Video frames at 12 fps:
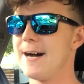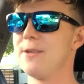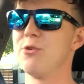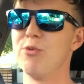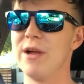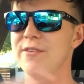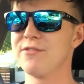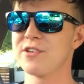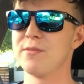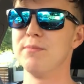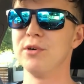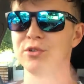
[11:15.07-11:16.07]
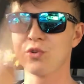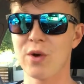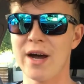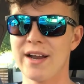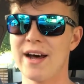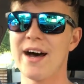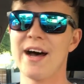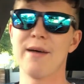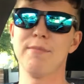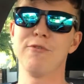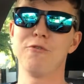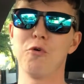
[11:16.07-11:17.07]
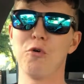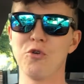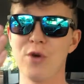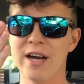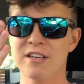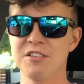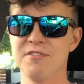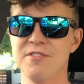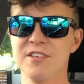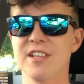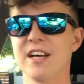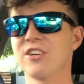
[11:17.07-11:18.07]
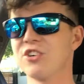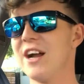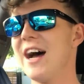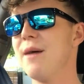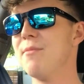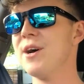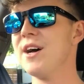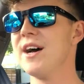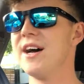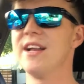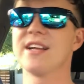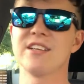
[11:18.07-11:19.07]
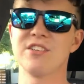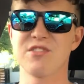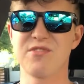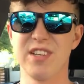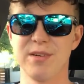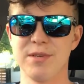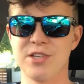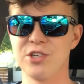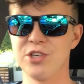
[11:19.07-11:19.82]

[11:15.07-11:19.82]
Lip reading: Your revs can build quite high before you actually feel that grab, and it can just feel a bit